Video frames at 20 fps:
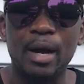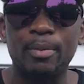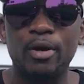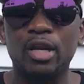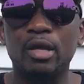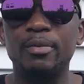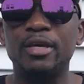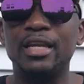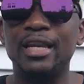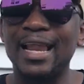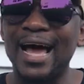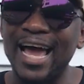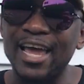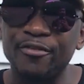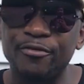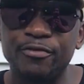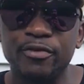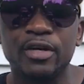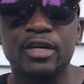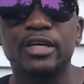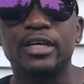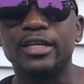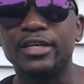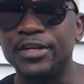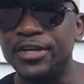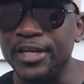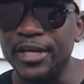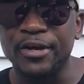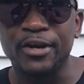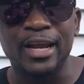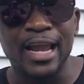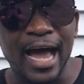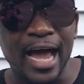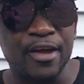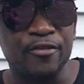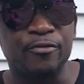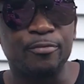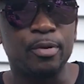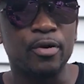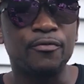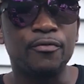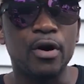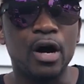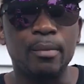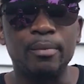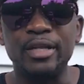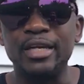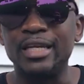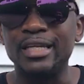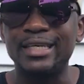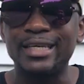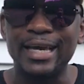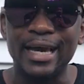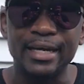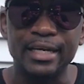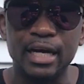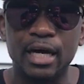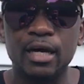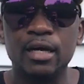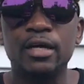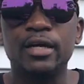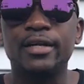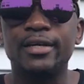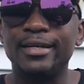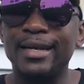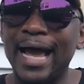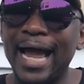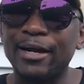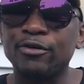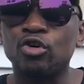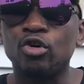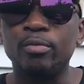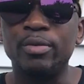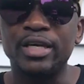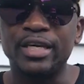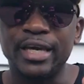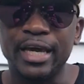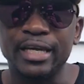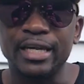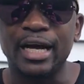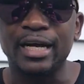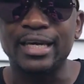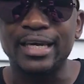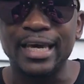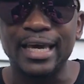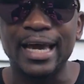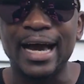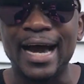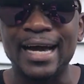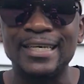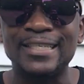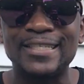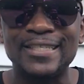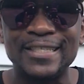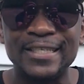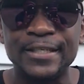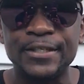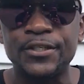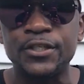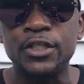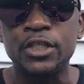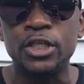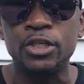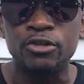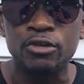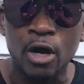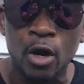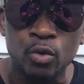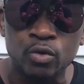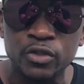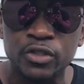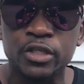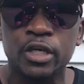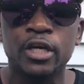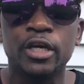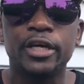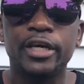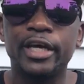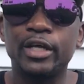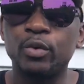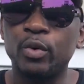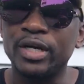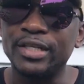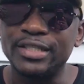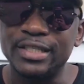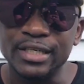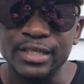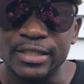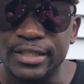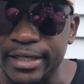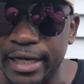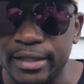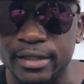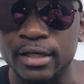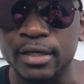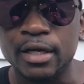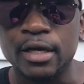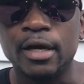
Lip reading: I'm gonna be live, dear, live performing in Kenya, Nairobi, Kenya, KICC grounds. You know the thing set.